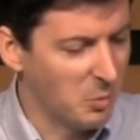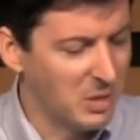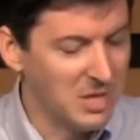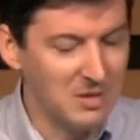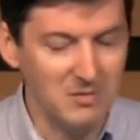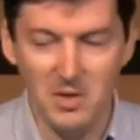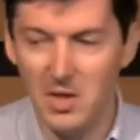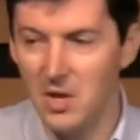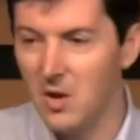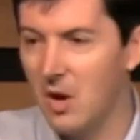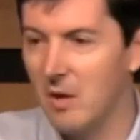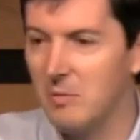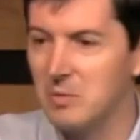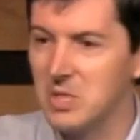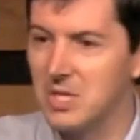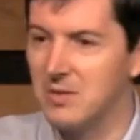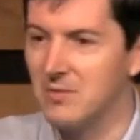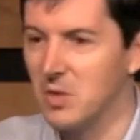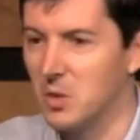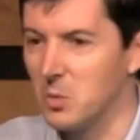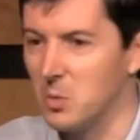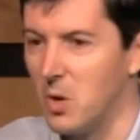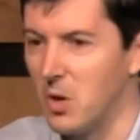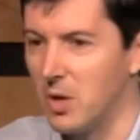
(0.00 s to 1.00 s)
But even there, I was
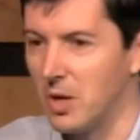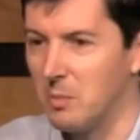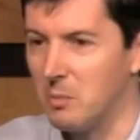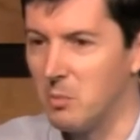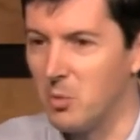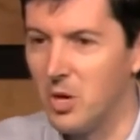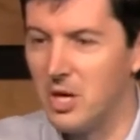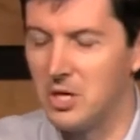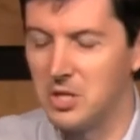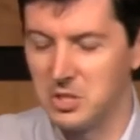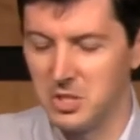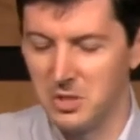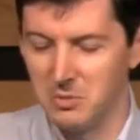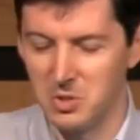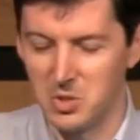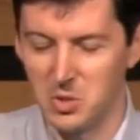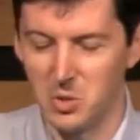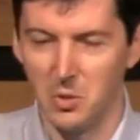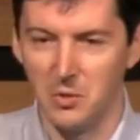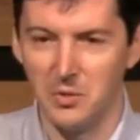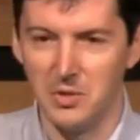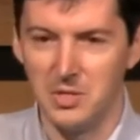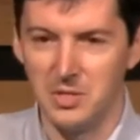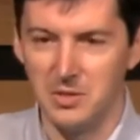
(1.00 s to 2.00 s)
given the wrong impression. I was
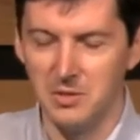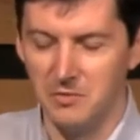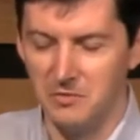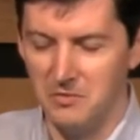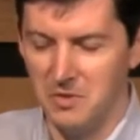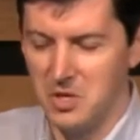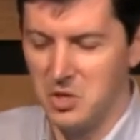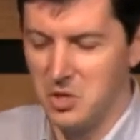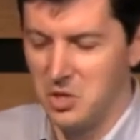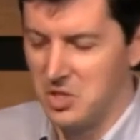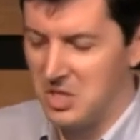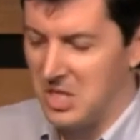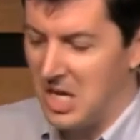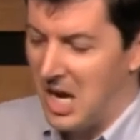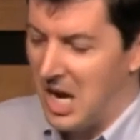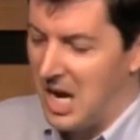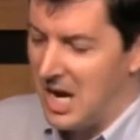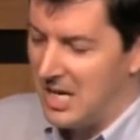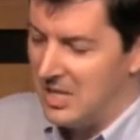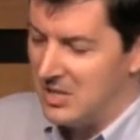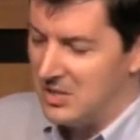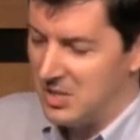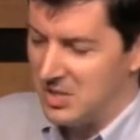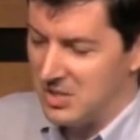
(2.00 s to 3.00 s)
told that the fish
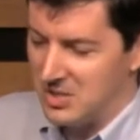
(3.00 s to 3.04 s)
dies,